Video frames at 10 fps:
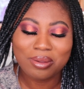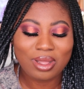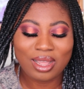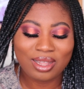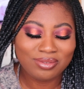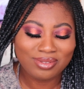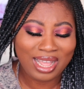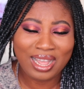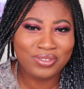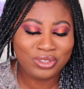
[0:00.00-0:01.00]
I
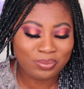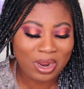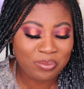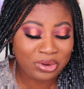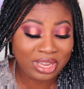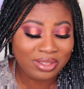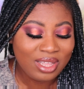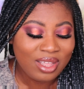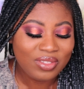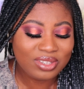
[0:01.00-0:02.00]
have to do Prime Beauty.
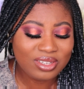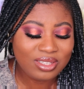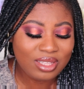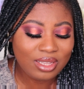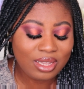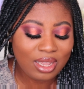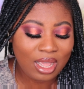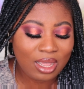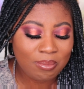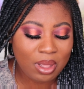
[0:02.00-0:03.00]
This is the
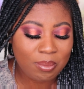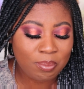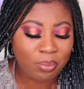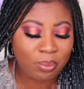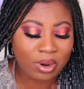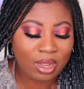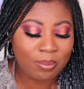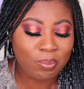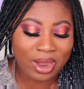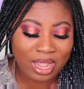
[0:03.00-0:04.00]

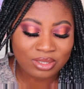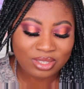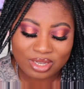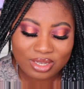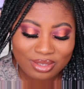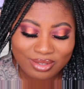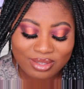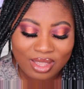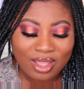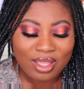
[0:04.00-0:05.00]

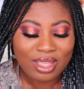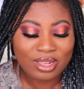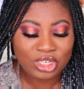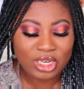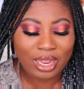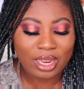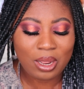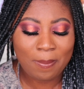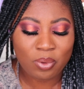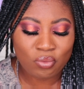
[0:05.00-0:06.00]
Bronzers in the shade
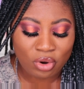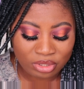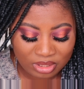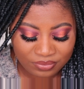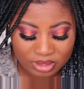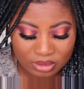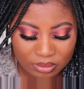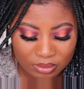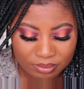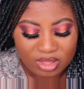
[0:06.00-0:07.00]

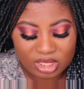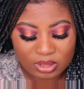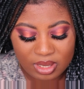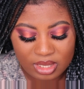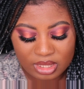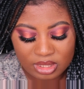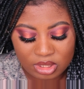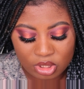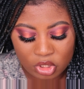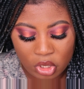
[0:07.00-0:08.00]
Bronzeville. This one is
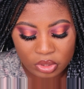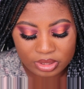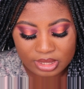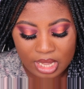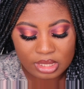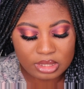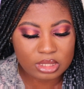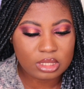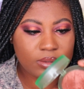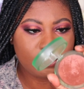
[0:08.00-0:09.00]
the
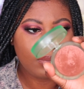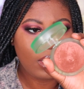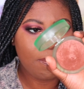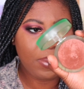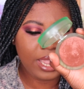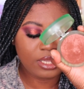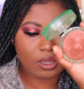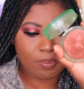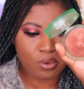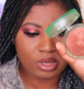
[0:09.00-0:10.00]
Kosas
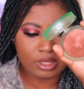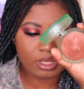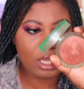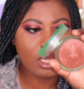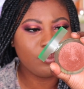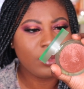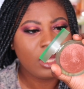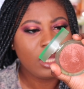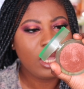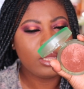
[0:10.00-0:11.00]
Baked Bronzer
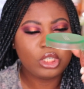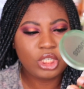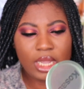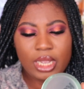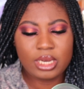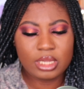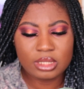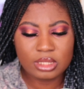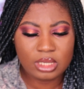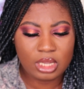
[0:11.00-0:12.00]
in the shade
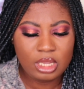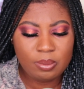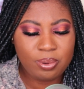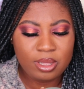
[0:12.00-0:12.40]
Deep.